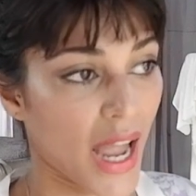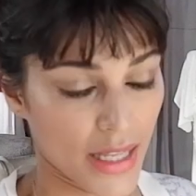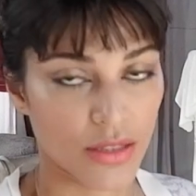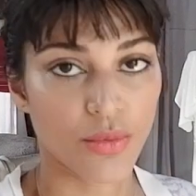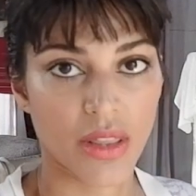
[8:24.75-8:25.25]

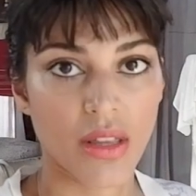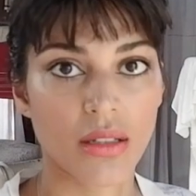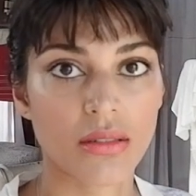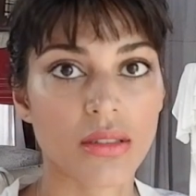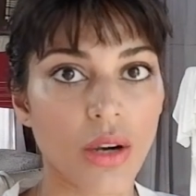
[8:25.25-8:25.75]
as
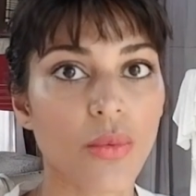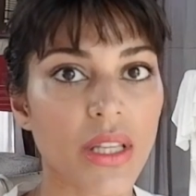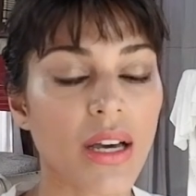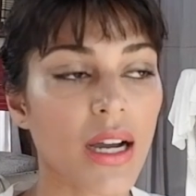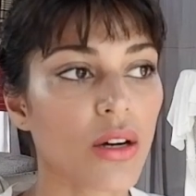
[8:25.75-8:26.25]
within, so
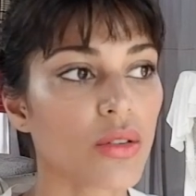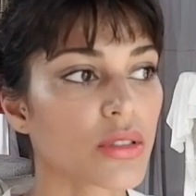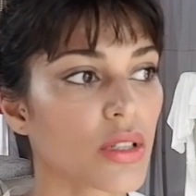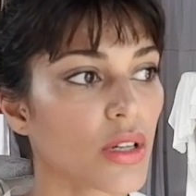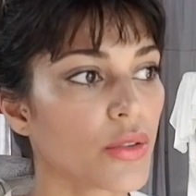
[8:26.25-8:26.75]

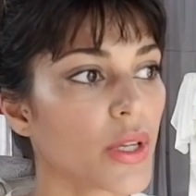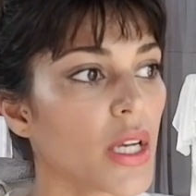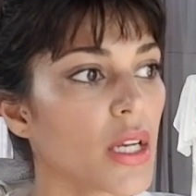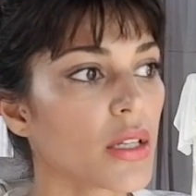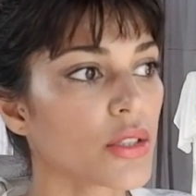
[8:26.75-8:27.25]
without. So,
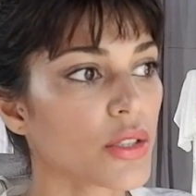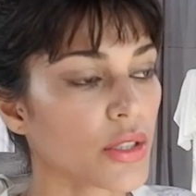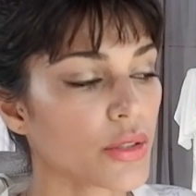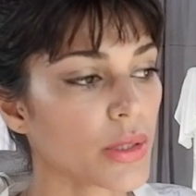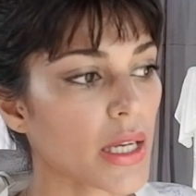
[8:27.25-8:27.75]
you
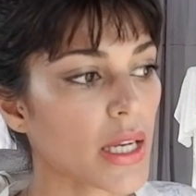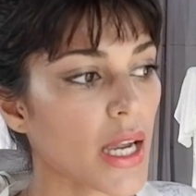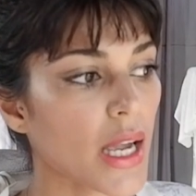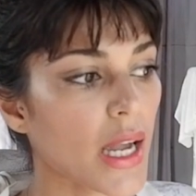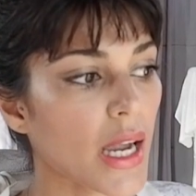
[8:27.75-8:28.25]
know,
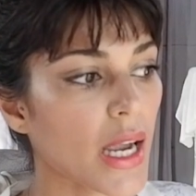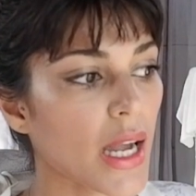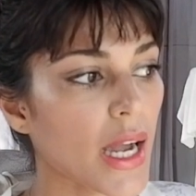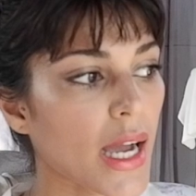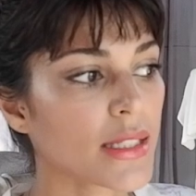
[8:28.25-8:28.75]

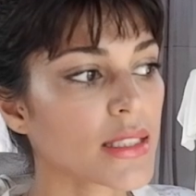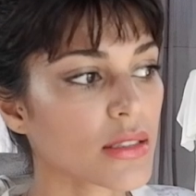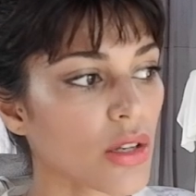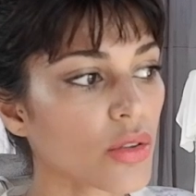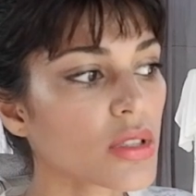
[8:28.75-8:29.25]
and
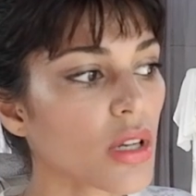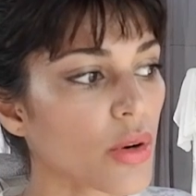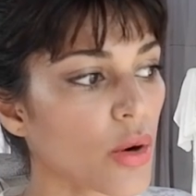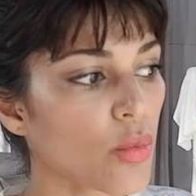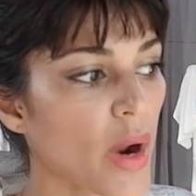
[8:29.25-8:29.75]
it's
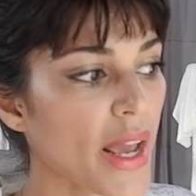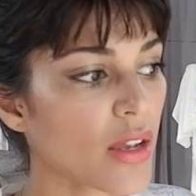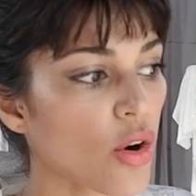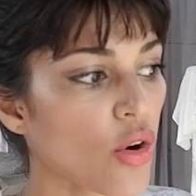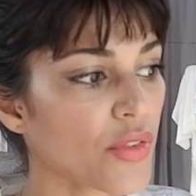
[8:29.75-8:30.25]
also a
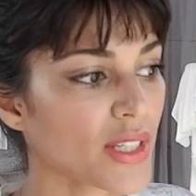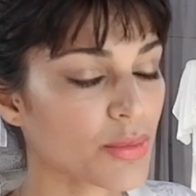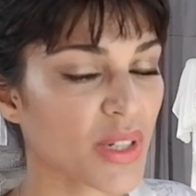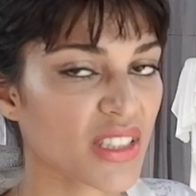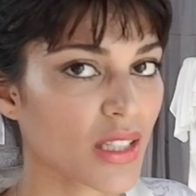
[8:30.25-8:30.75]
way of
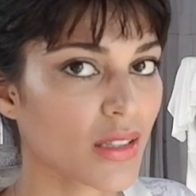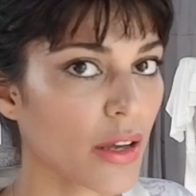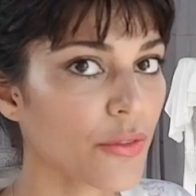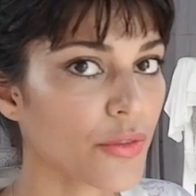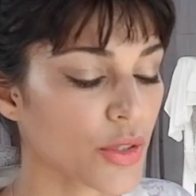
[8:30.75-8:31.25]
expressing
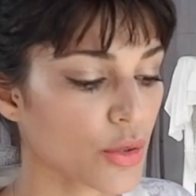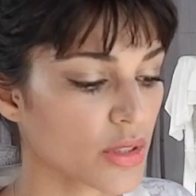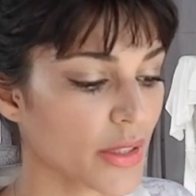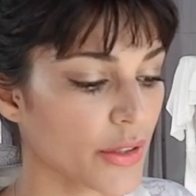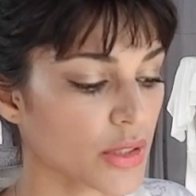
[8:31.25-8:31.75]
love for
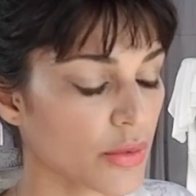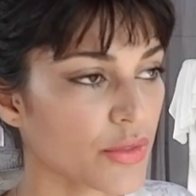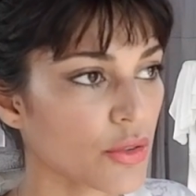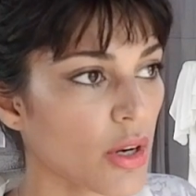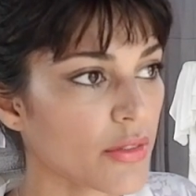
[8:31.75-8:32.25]
yourself. So
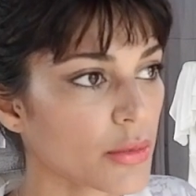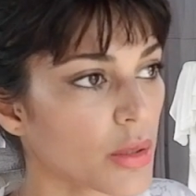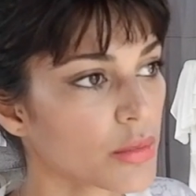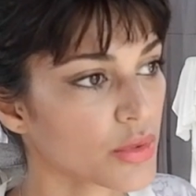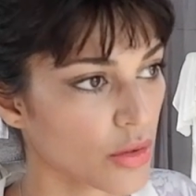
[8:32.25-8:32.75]
if you're having
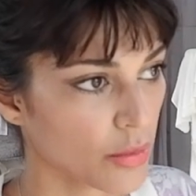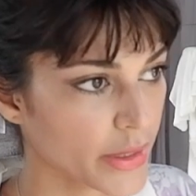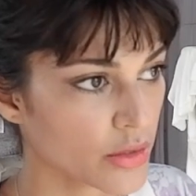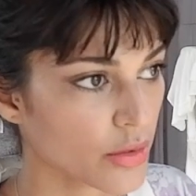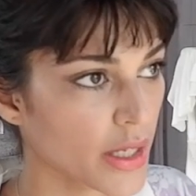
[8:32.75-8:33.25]
problems with your
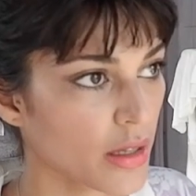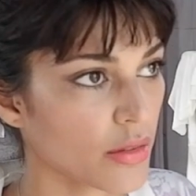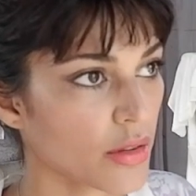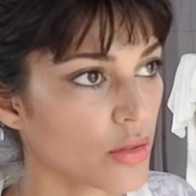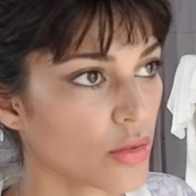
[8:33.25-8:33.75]
mental
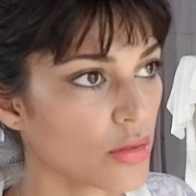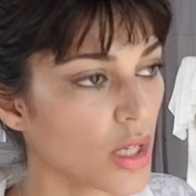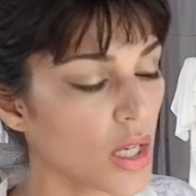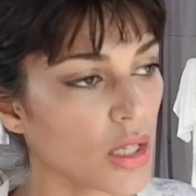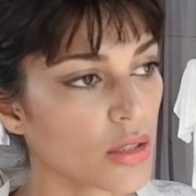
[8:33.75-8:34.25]
health and,
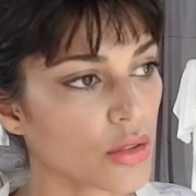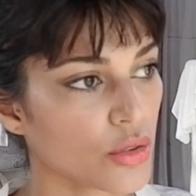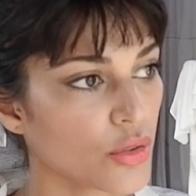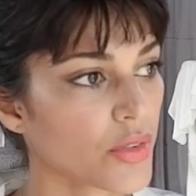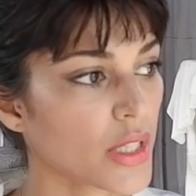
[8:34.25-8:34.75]
you know,
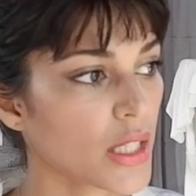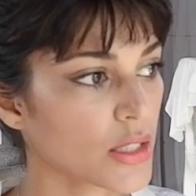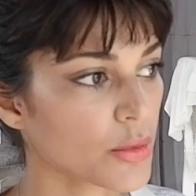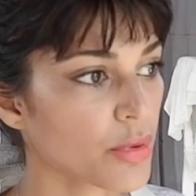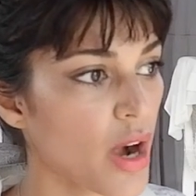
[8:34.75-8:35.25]
you're
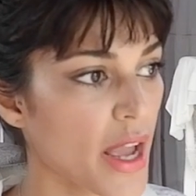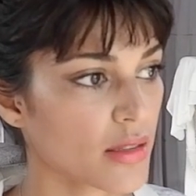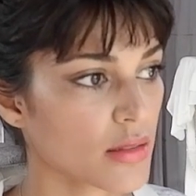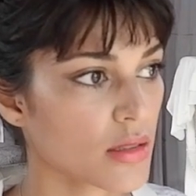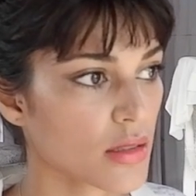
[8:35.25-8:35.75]
feeling
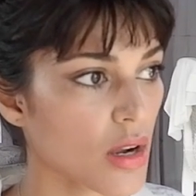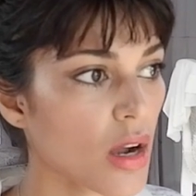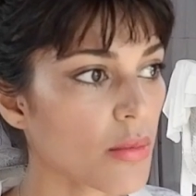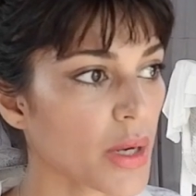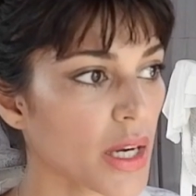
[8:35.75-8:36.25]
depressed,
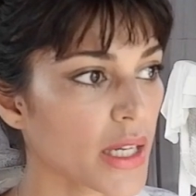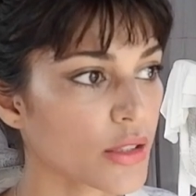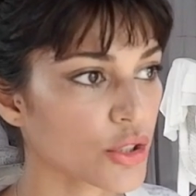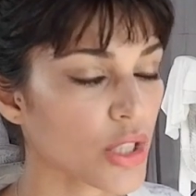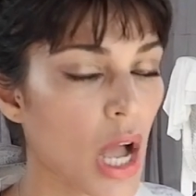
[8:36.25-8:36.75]
start
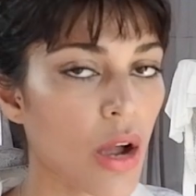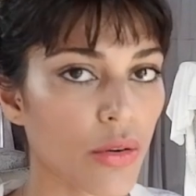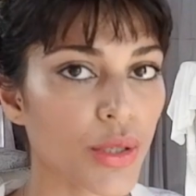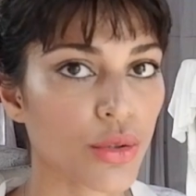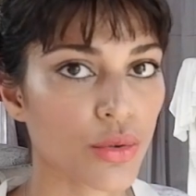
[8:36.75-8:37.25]
by
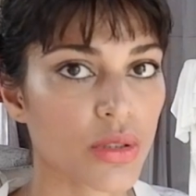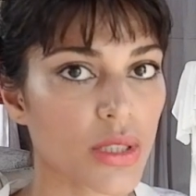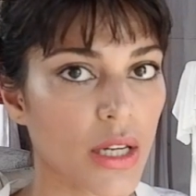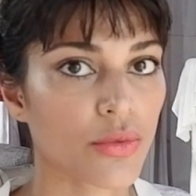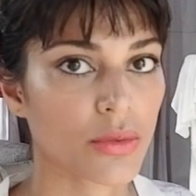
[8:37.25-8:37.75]
showering
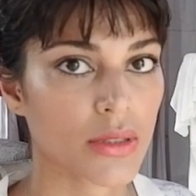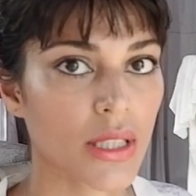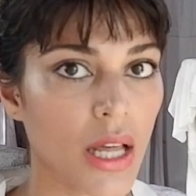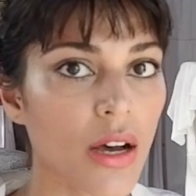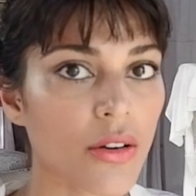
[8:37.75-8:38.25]
yourself with
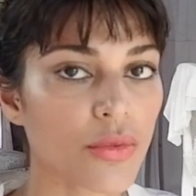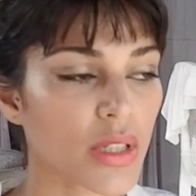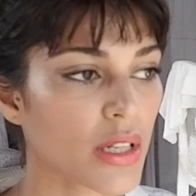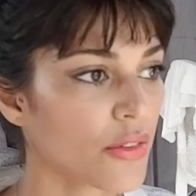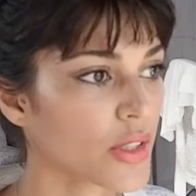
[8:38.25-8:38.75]
love,
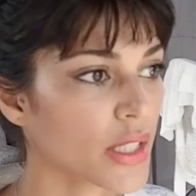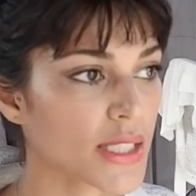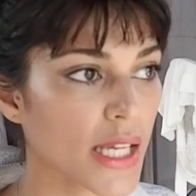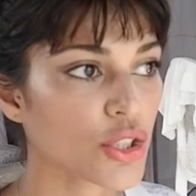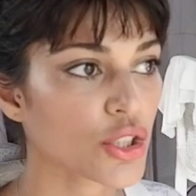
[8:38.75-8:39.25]
with loving
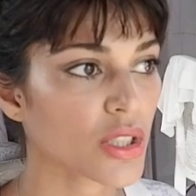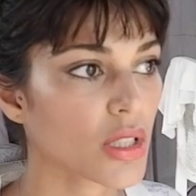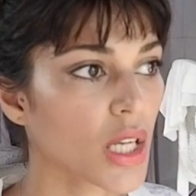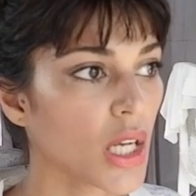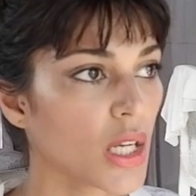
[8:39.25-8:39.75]
attention.